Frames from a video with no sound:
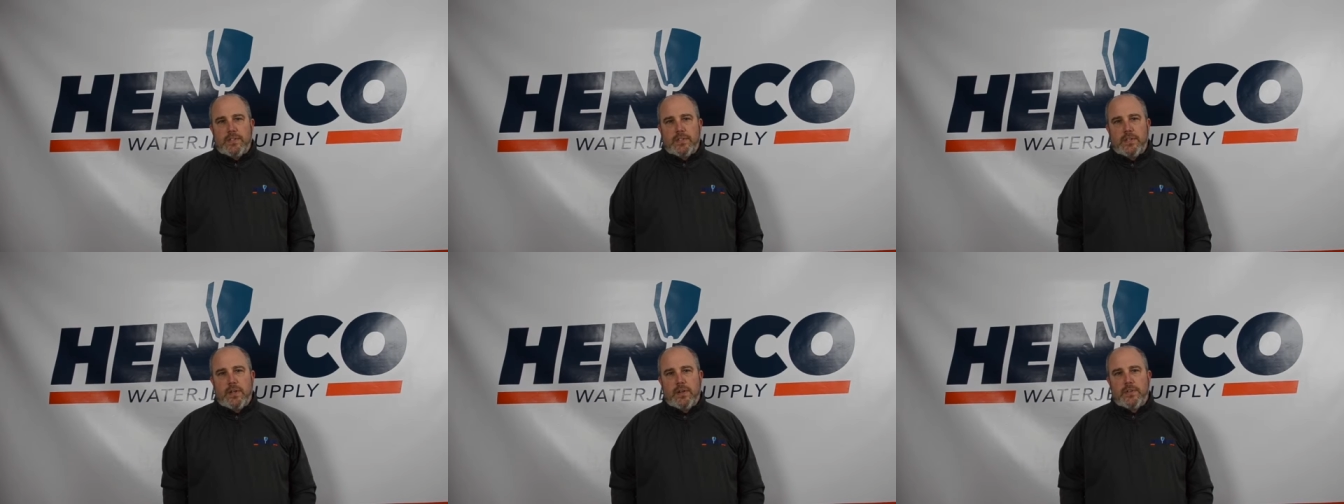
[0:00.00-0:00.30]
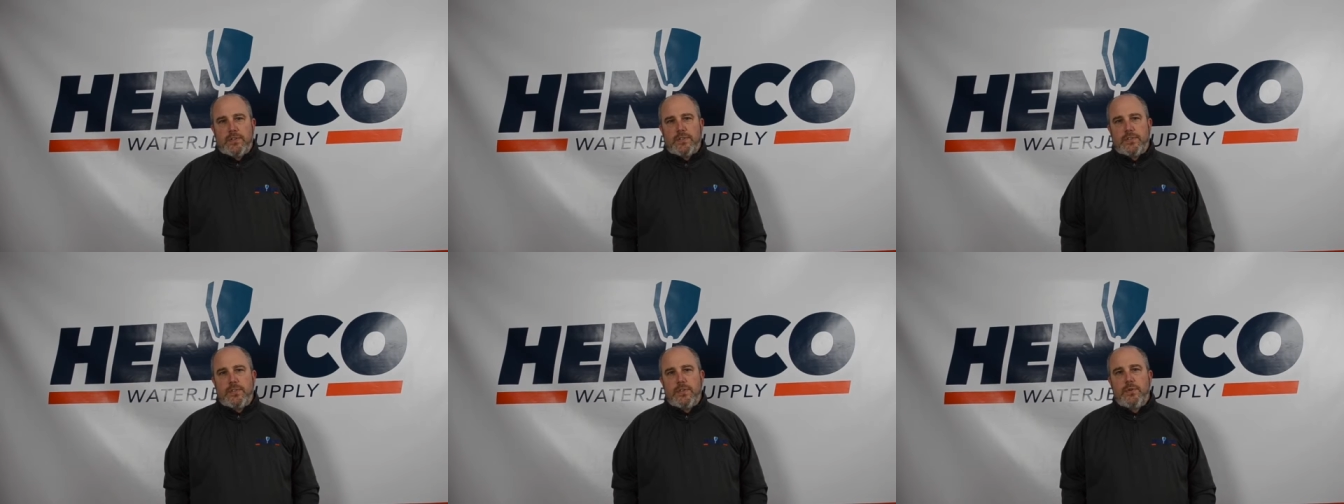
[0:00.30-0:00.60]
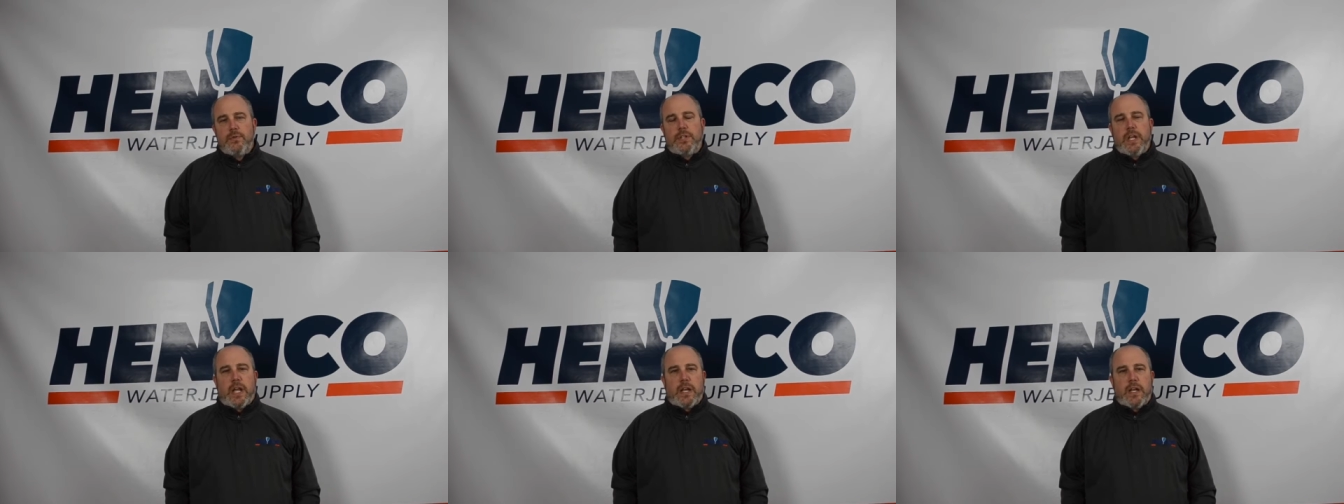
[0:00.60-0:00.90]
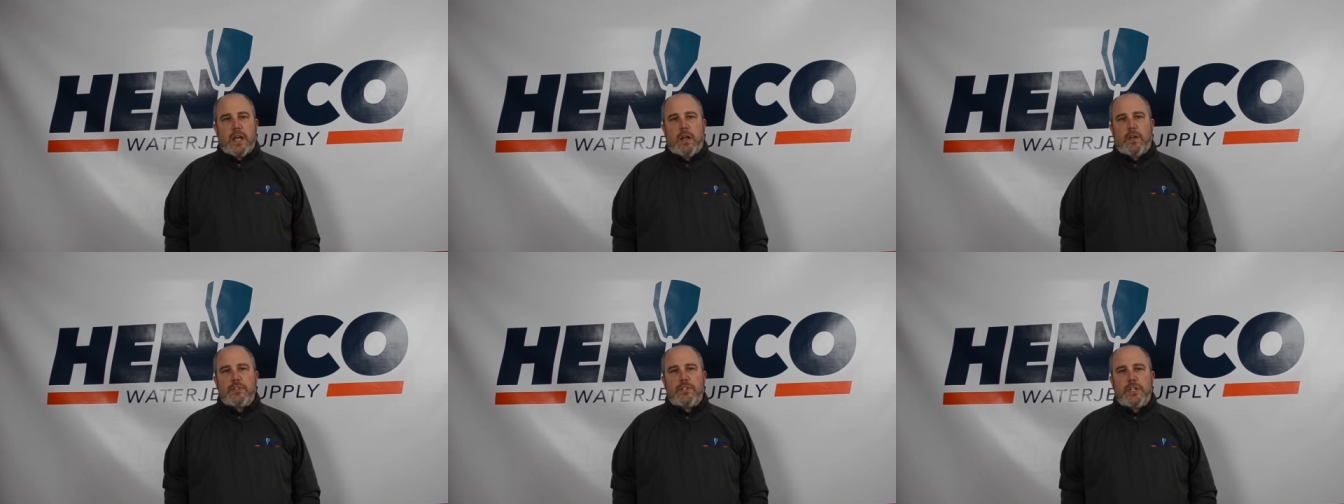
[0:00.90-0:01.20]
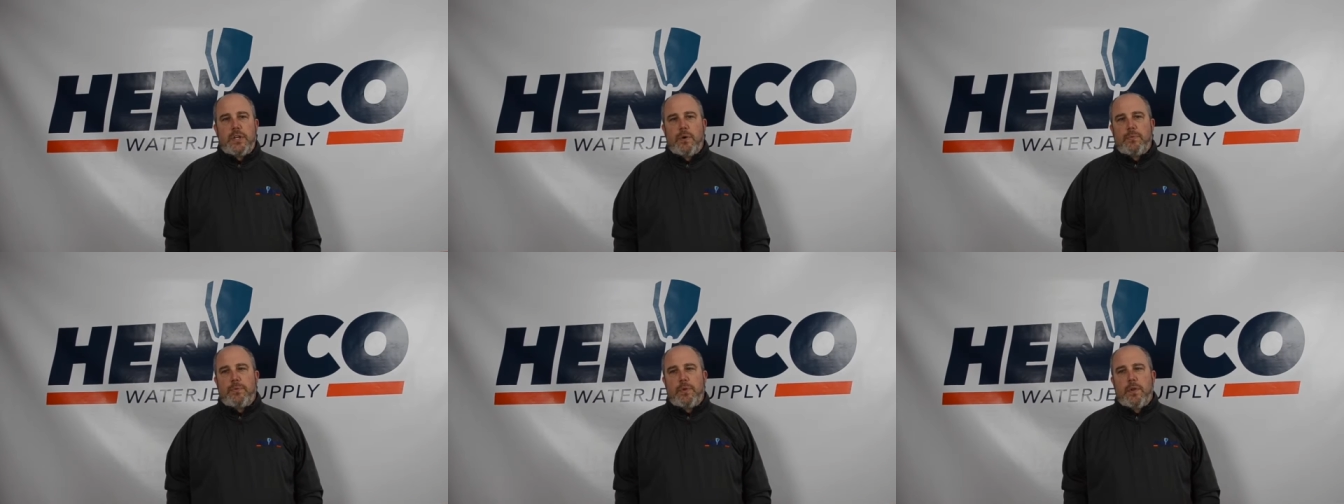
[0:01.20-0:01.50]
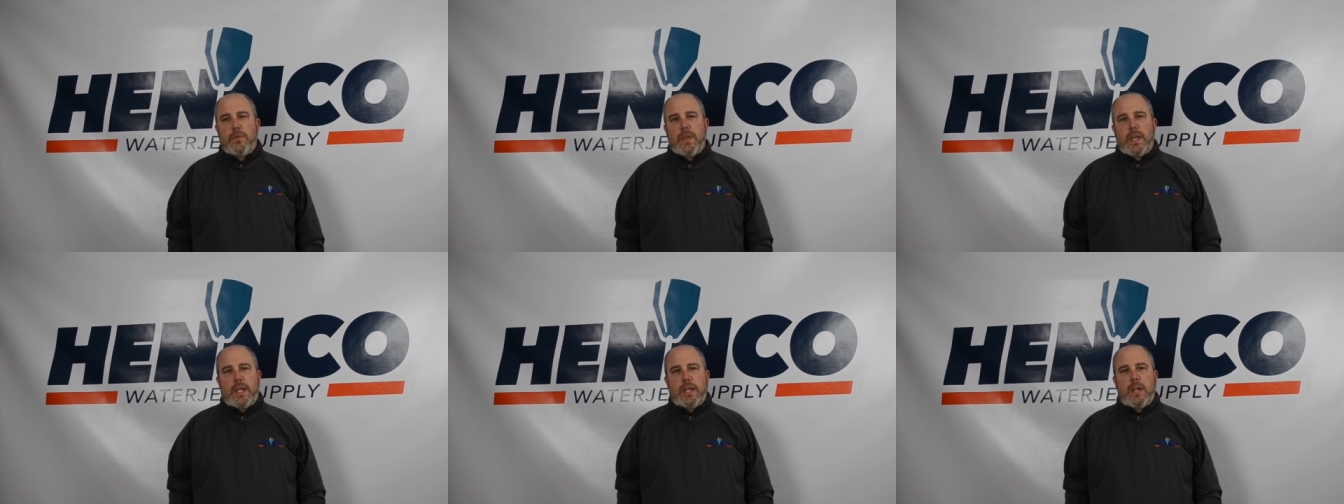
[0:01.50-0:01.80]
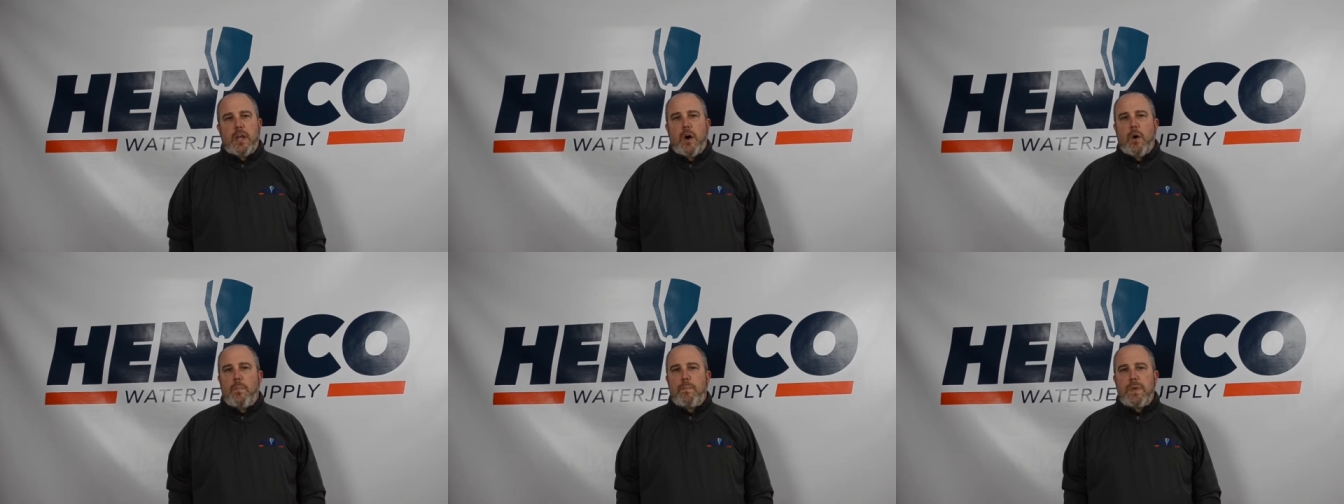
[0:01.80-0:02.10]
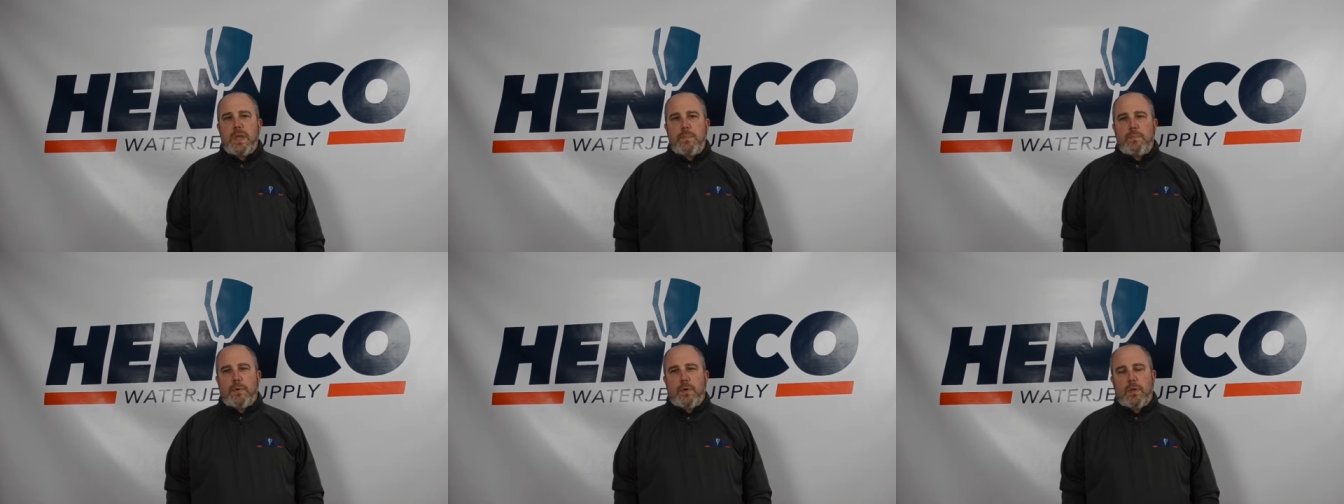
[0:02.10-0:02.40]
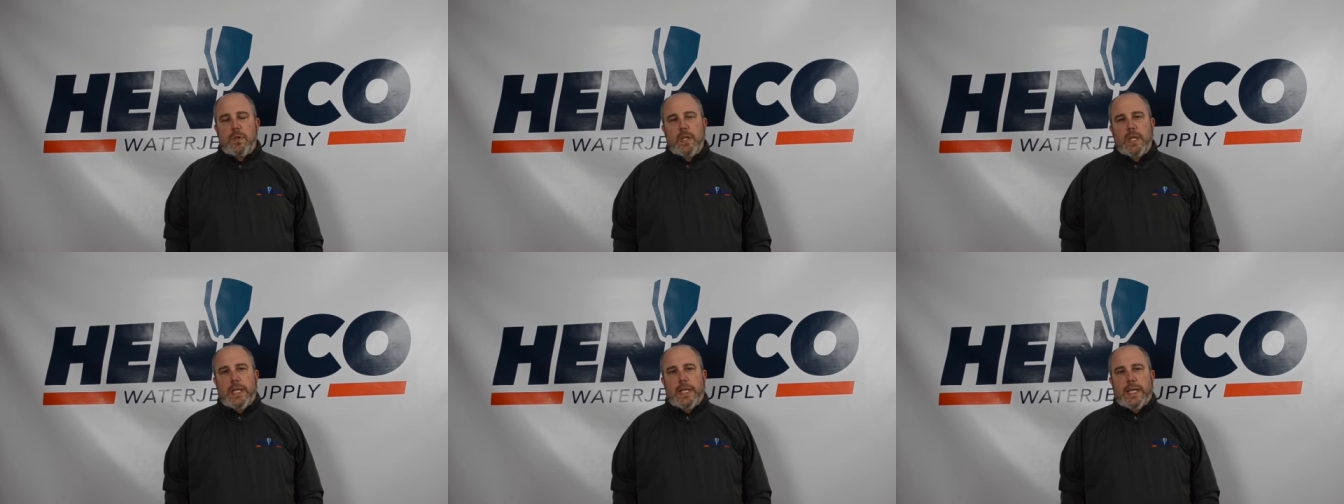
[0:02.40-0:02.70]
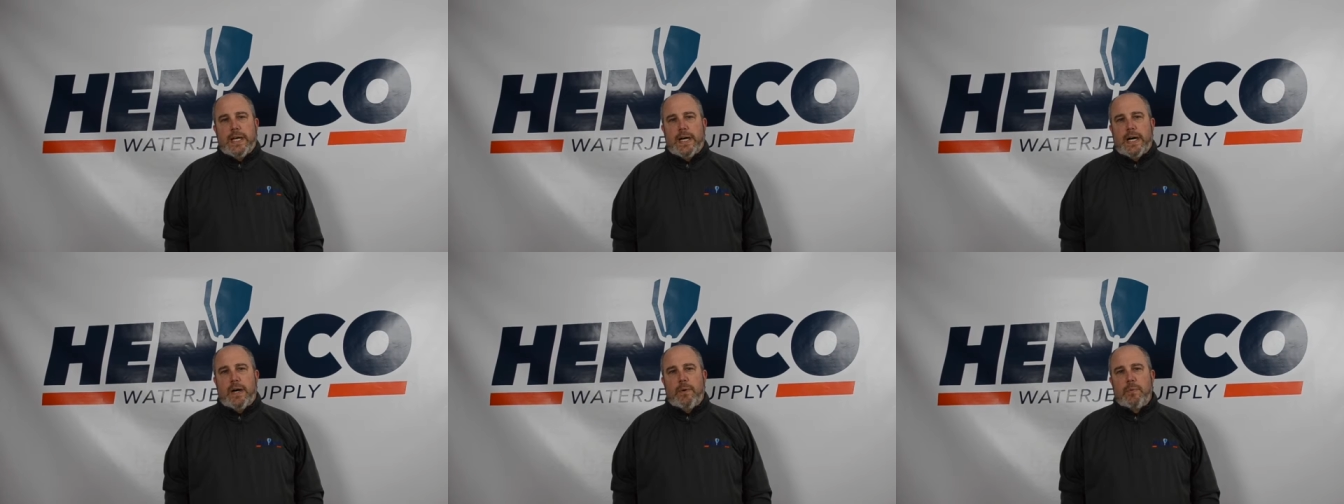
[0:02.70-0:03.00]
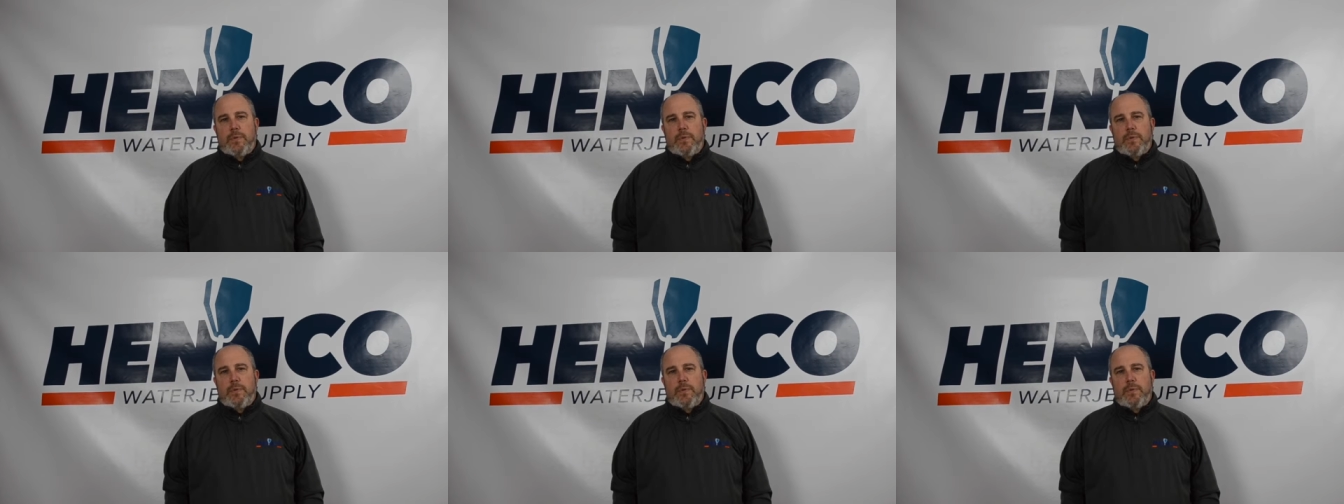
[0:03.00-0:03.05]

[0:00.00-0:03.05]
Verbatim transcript: There's new technology out there that can help people uh,